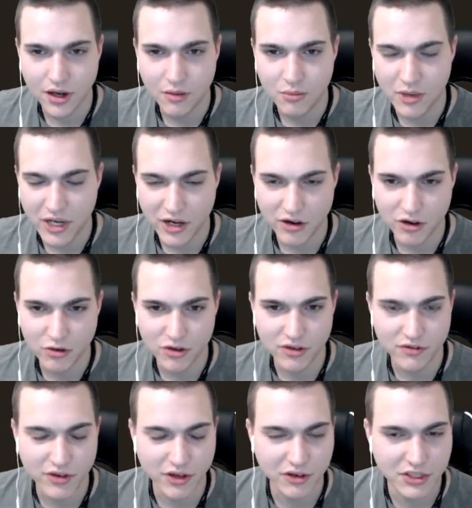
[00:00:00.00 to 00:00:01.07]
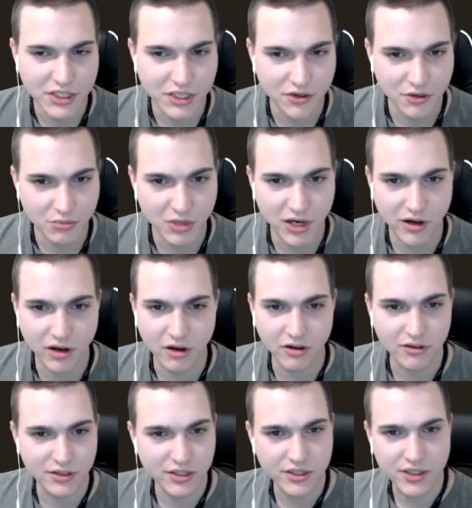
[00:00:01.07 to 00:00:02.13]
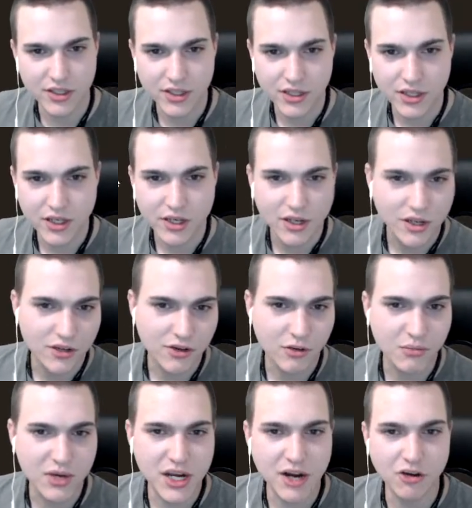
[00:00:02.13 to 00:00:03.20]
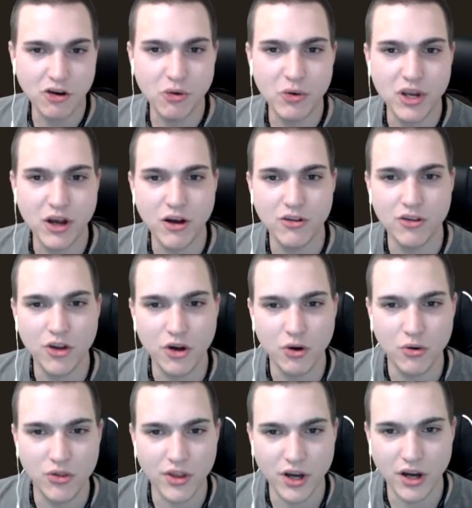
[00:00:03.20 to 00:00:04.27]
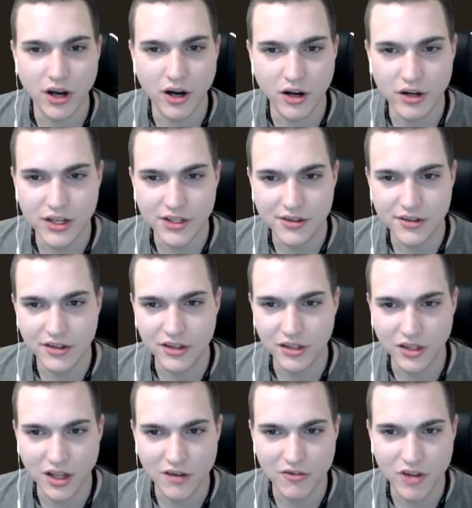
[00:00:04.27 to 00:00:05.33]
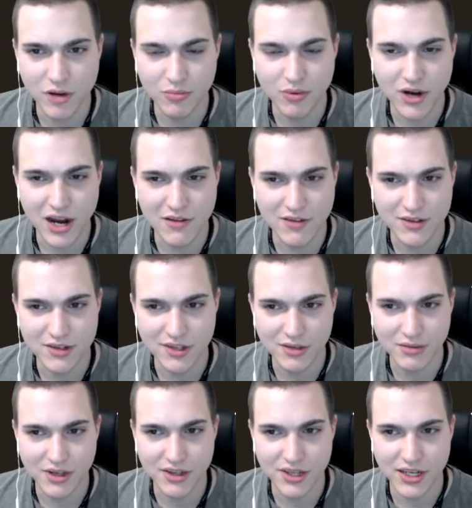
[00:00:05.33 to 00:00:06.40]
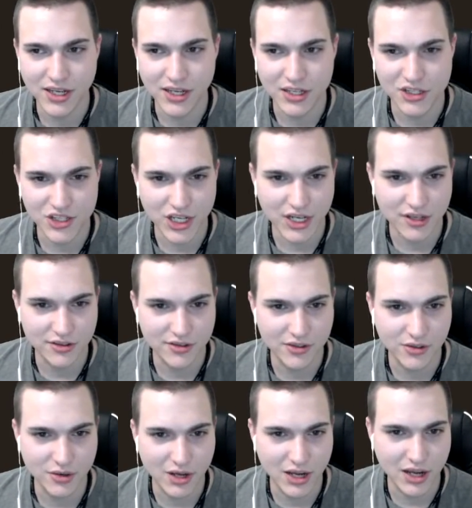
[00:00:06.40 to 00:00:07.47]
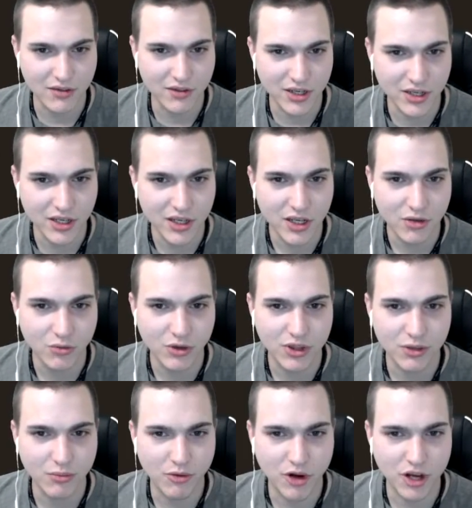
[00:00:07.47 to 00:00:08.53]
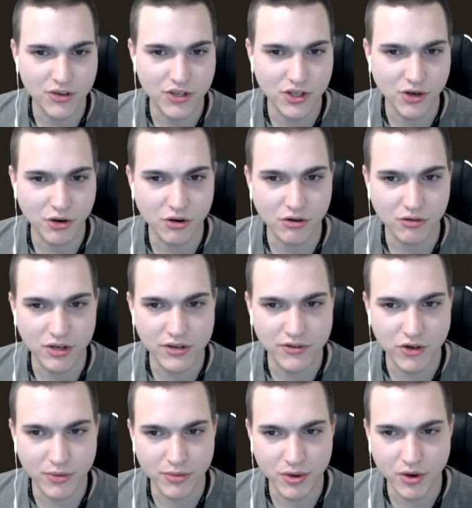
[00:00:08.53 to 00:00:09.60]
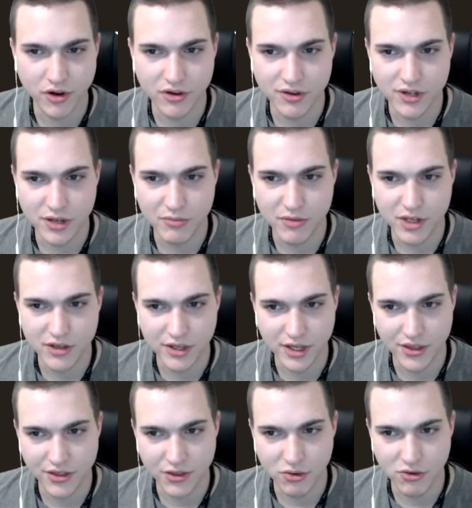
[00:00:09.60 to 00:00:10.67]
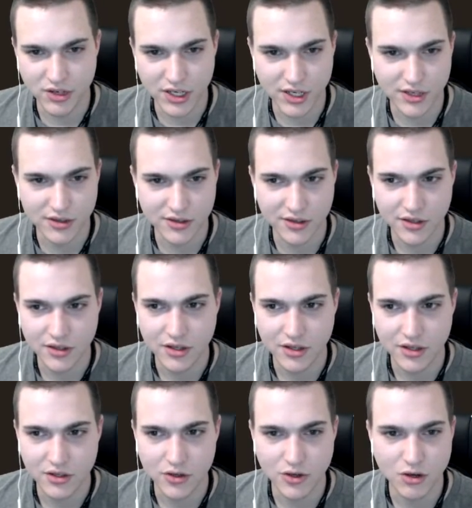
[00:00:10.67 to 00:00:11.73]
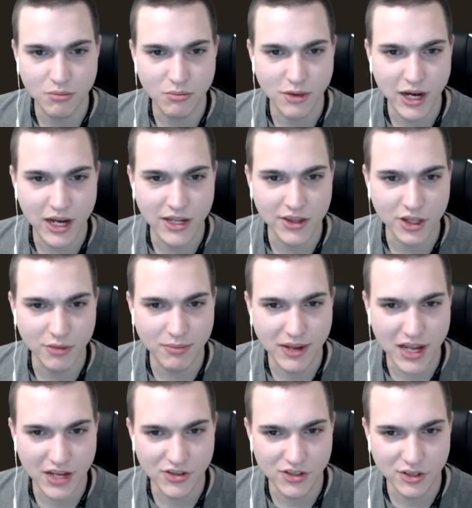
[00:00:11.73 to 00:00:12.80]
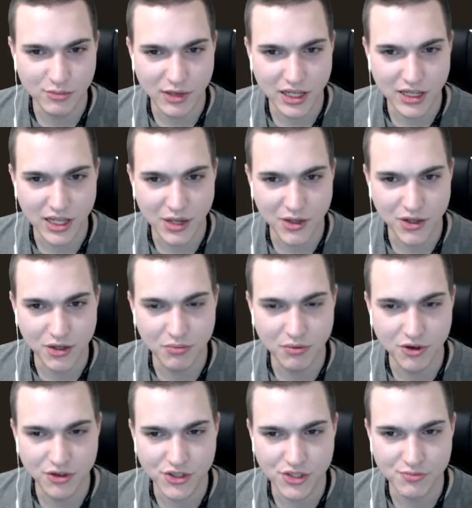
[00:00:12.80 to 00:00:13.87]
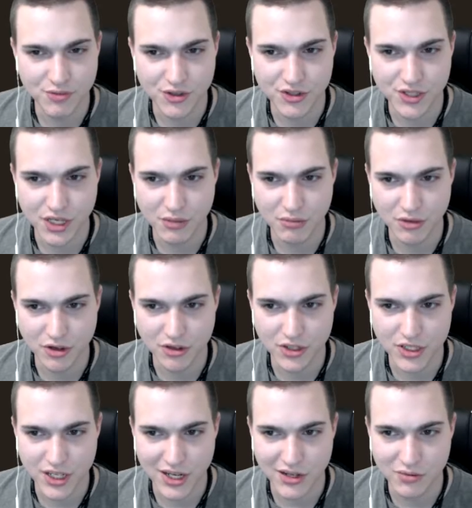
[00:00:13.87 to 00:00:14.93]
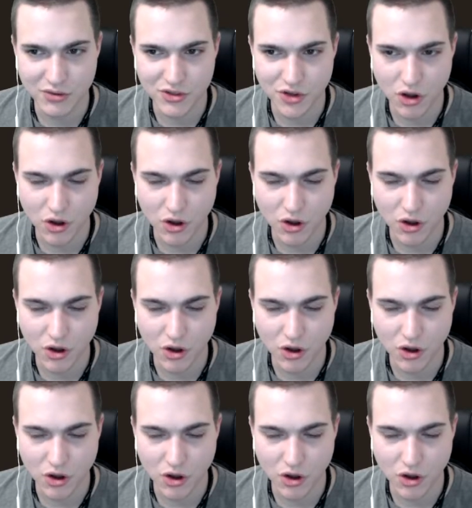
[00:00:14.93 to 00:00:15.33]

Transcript: Monero is very dear to my heart. So Monero, we all know the artists love their privacy when they get a chance to have it. With the Project Coral Reef, cryptocurrency and music enthusiasts to combine their passions by allowing you to purchase music and merchandise with